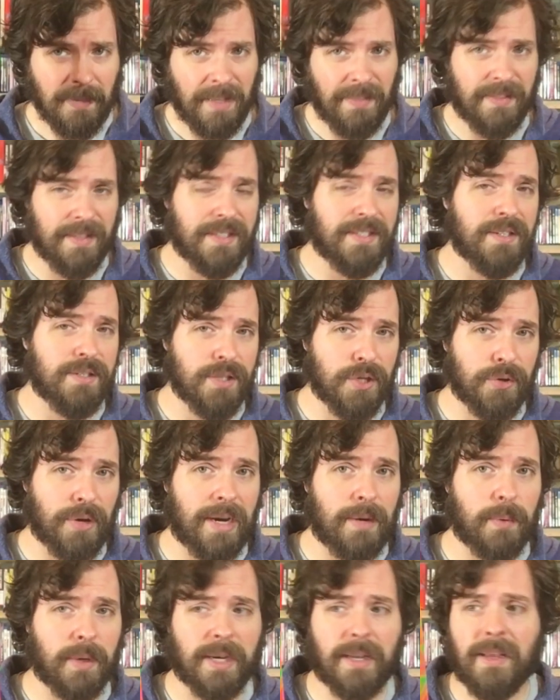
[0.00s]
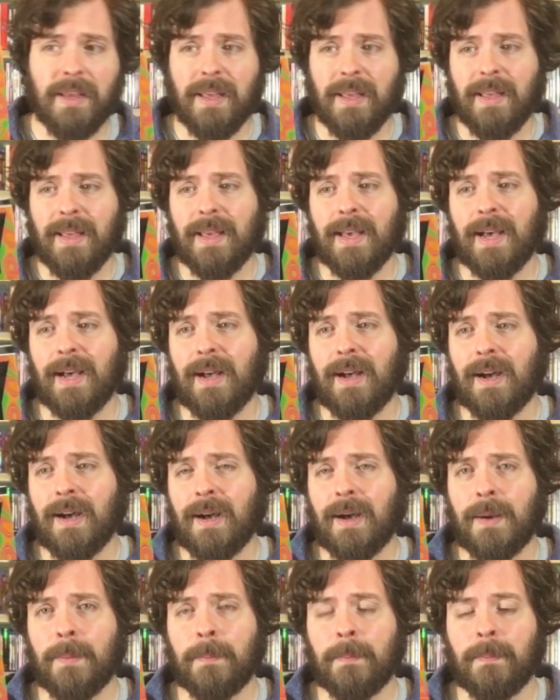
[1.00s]
This is a great one.
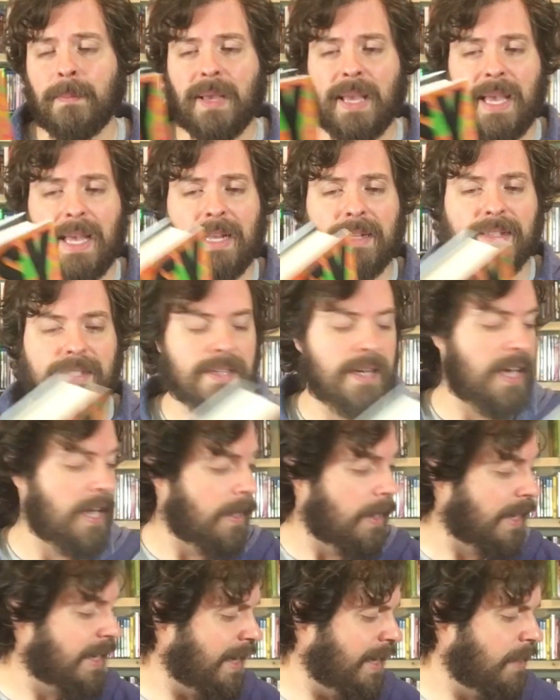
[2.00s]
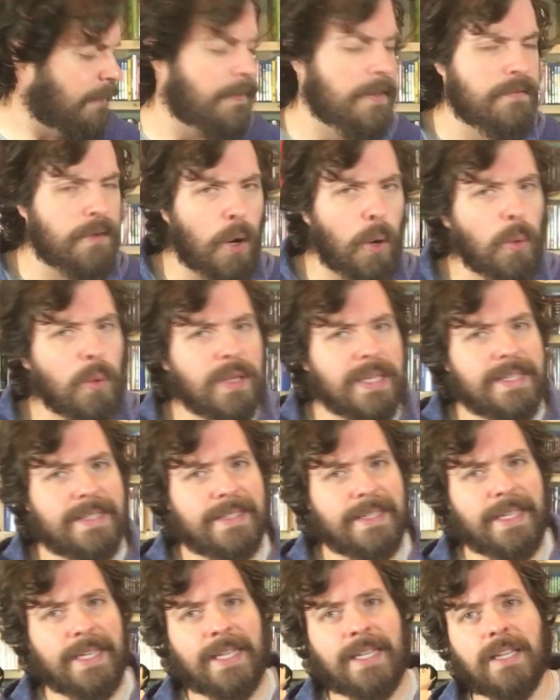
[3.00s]
Um, and uh, again, if you've only
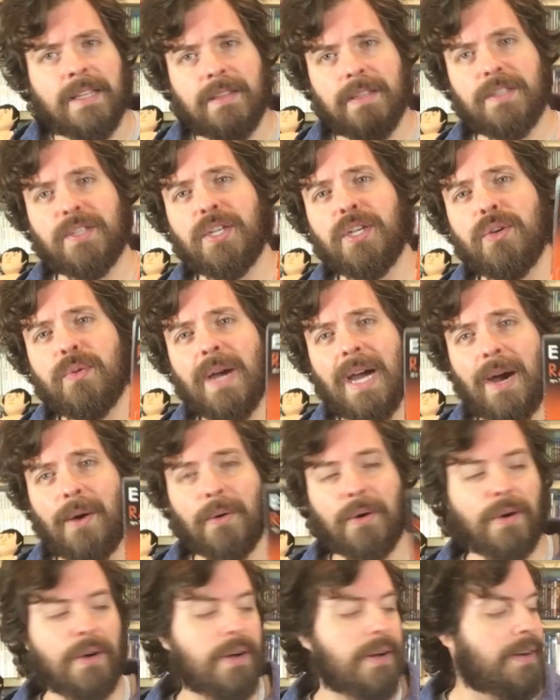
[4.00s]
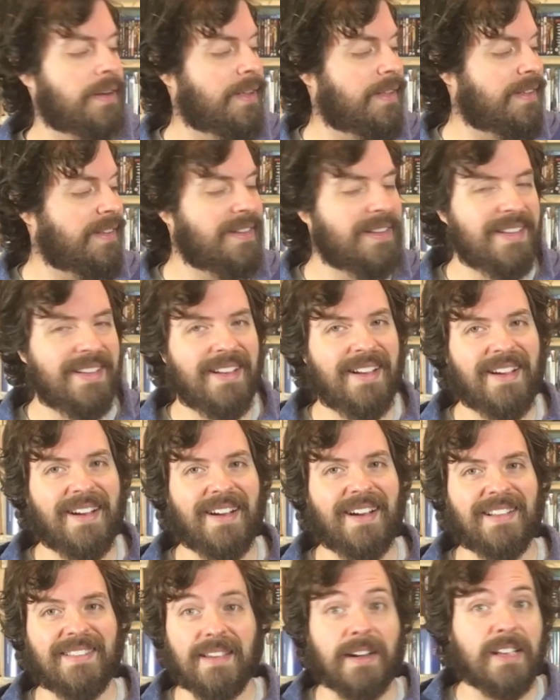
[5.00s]
seen the two hour
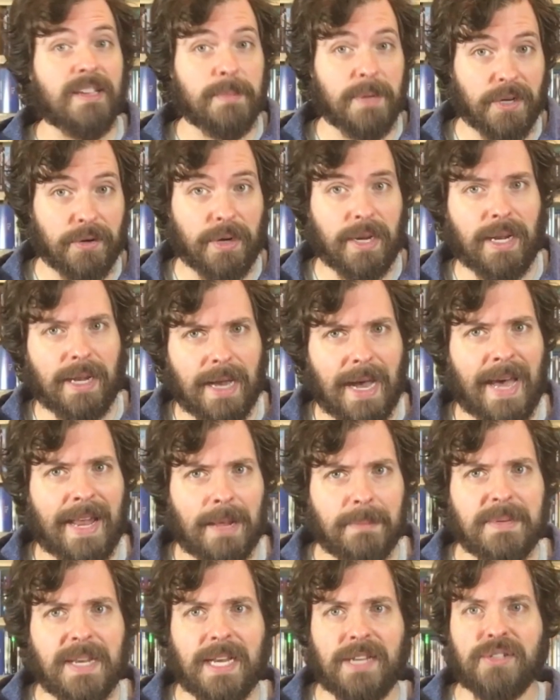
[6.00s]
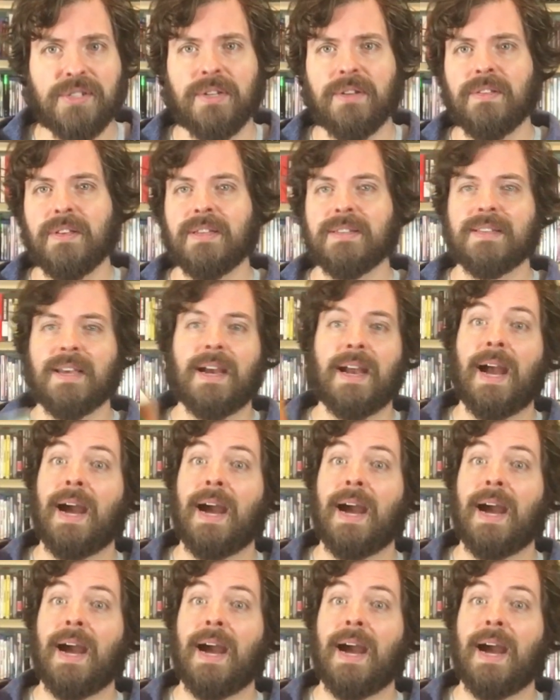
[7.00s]
uh, documentary adaptation of this, I